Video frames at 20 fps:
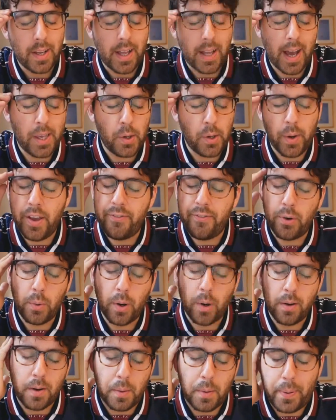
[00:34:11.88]
UEFA
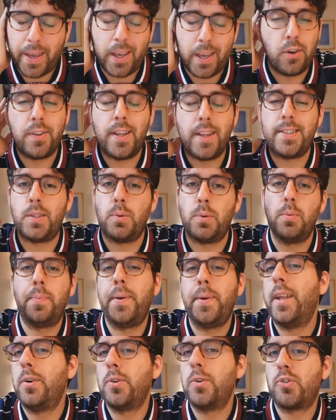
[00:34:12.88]
won't appeal this. There will
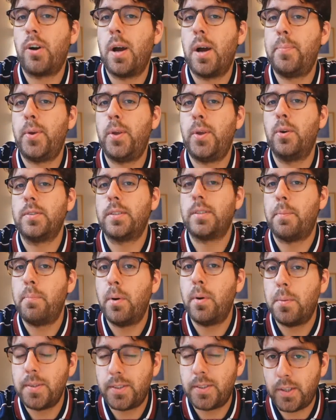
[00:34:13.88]
be no tribunals.
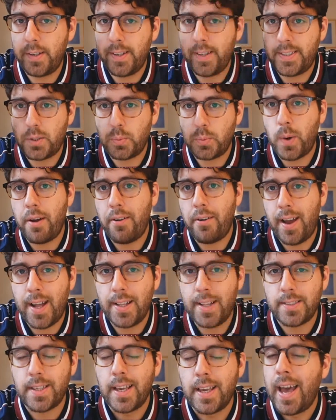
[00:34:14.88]
I'm almost certain this is where it
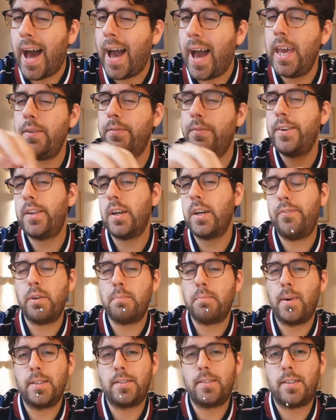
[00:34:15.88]
ends. I even don't
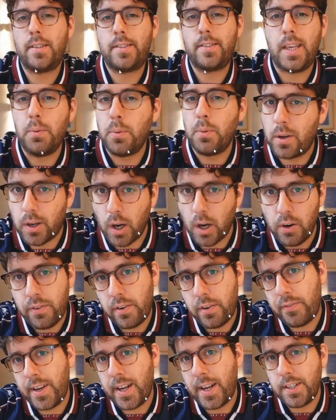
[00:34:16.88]
think Manchester City will go
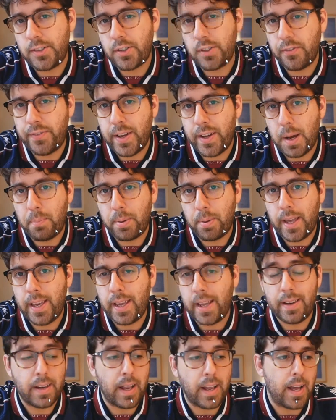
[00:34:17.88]
for financial fair
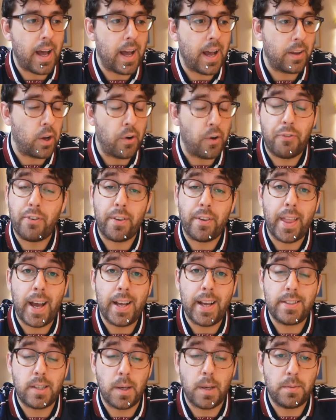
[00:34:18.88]
play and go for
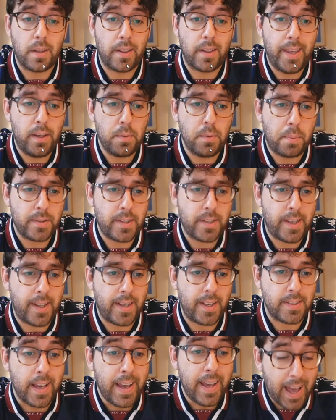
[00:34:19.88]
that in terms of legal
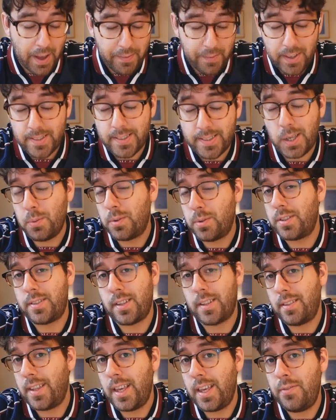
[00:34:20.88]
proceedings. I think City will
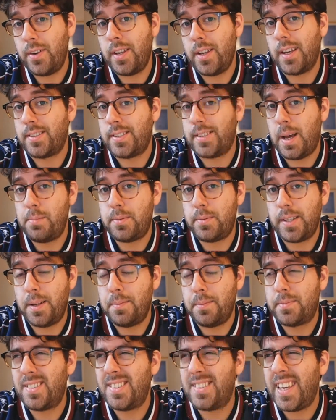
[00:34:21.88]
just leave it and accept it
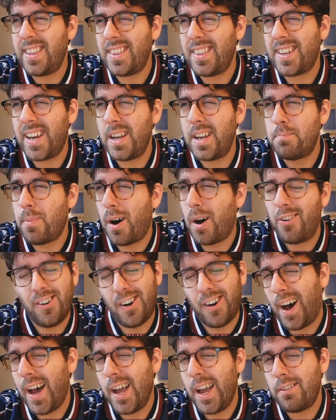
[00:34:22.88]
and take the kind of
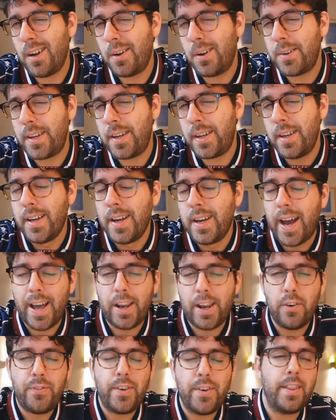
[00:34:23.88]
moral high ground here. I
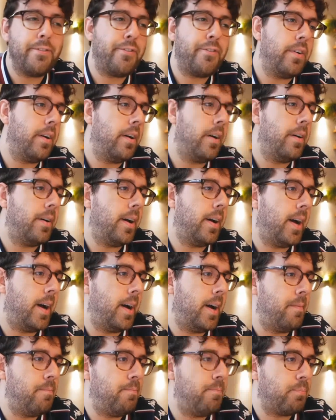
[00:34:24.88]
don't think
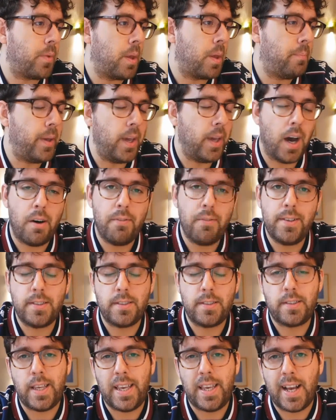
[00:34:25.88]
for PR
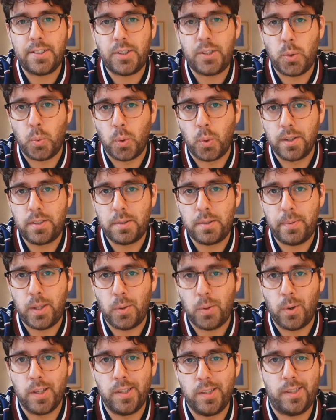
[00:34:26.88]
reasons City actually want to be
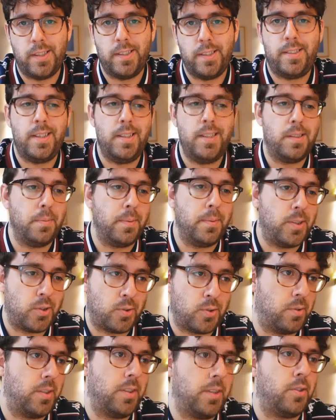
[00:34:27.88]
the ones that seem to be
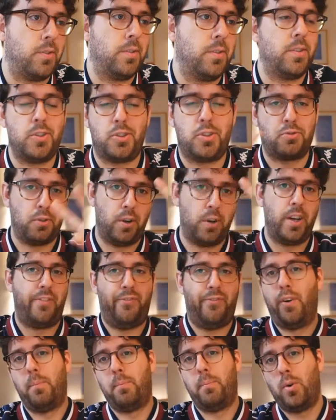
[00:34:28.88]
destroyed
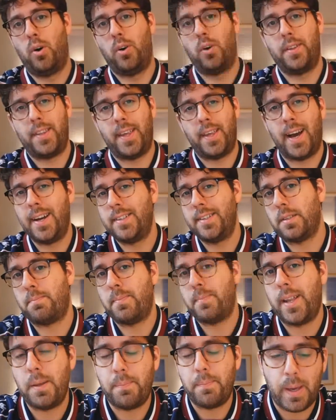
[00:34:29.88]
football in the eyes of
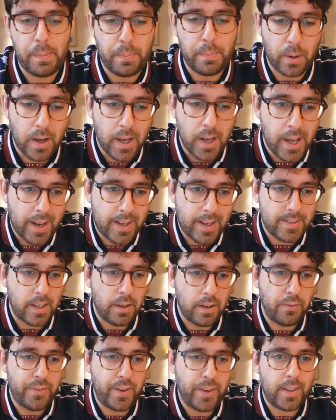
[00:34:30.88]
many people, because
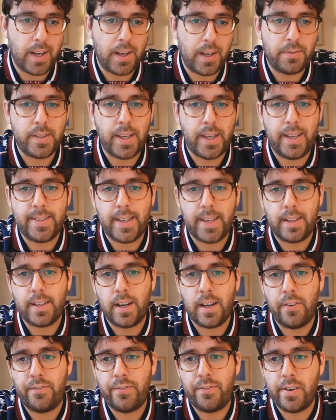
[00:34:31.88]
they all feel that if City take
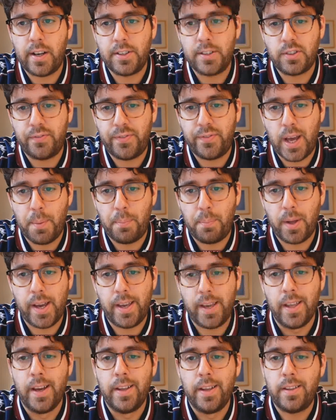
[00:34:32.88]
down financial fair
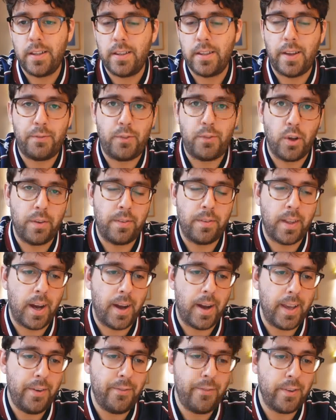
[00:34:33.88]
play, that they've done
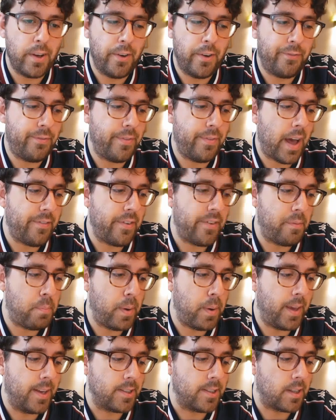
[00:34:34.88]
that. Even though
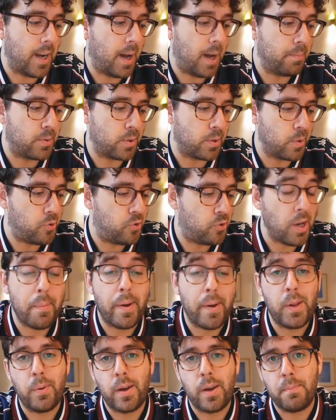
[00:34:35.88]
FFP is an absolute
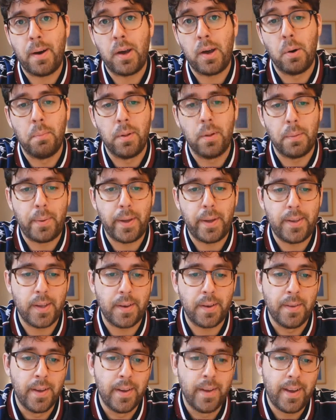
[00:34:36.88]
sham anyway, in my humble
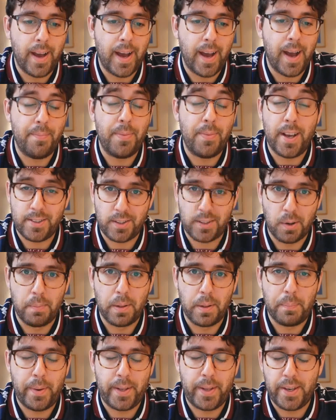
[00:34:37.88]
opinion. There's the
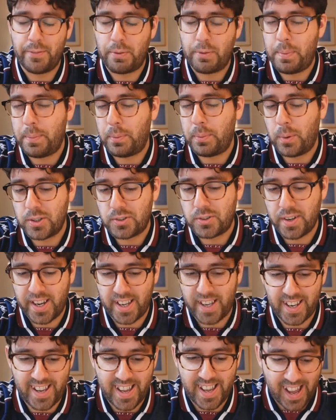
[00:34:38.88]
humble opinion for people who watch
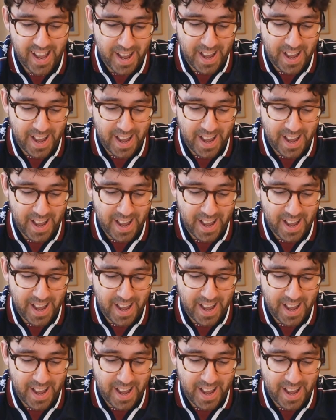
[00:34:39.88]
regularly.